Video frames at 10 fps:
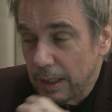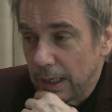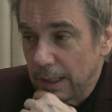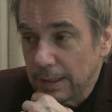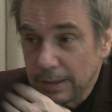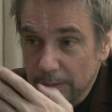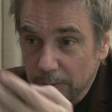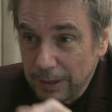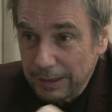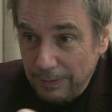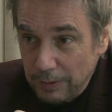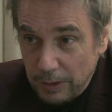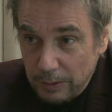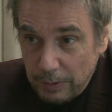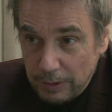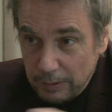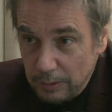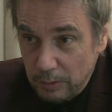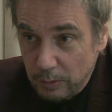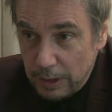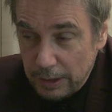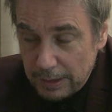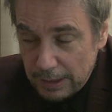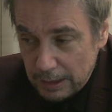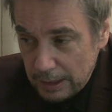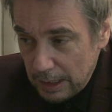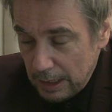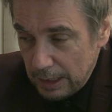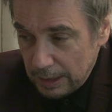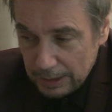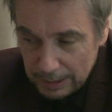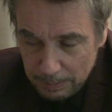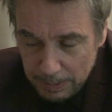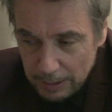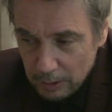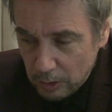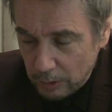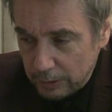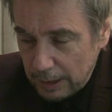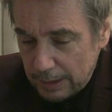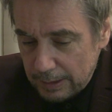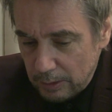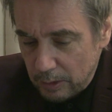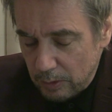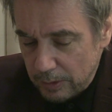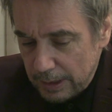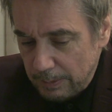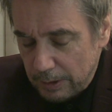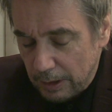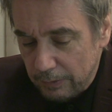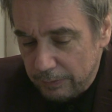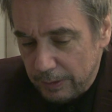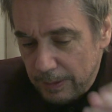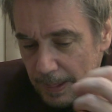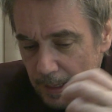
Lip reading: And it's what I've done with the new one, is actually keeping the context, the concept of